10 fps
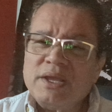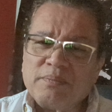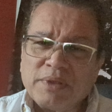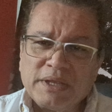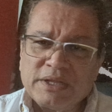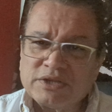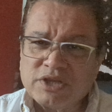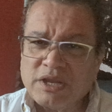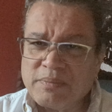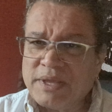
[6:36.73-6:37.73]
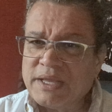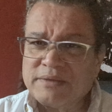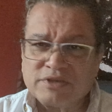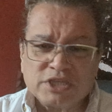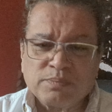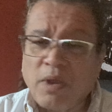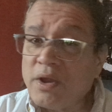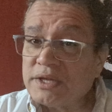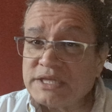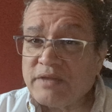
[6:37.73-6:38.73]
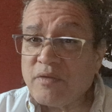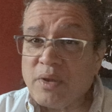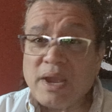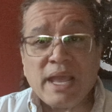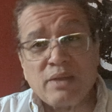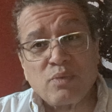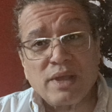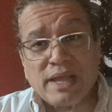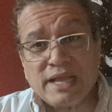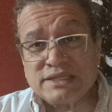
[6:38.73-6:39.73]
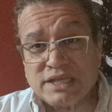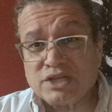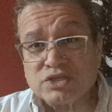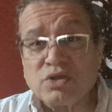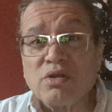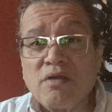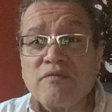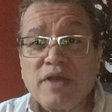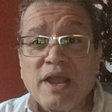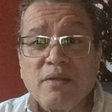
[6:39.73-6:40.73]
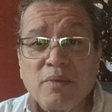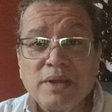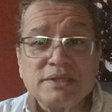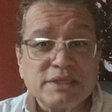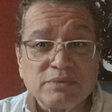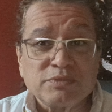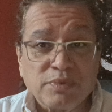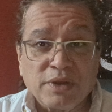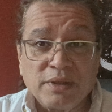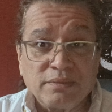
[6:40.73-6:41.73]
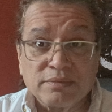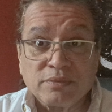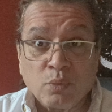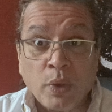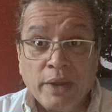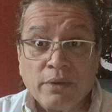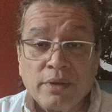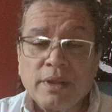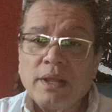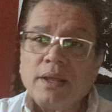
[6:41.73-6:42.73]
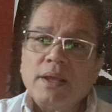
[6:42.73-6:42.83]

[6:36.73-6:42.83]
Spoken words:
There's going to be sparks everywhere. I had one guy set a shirt on fire once. It was pretty weird.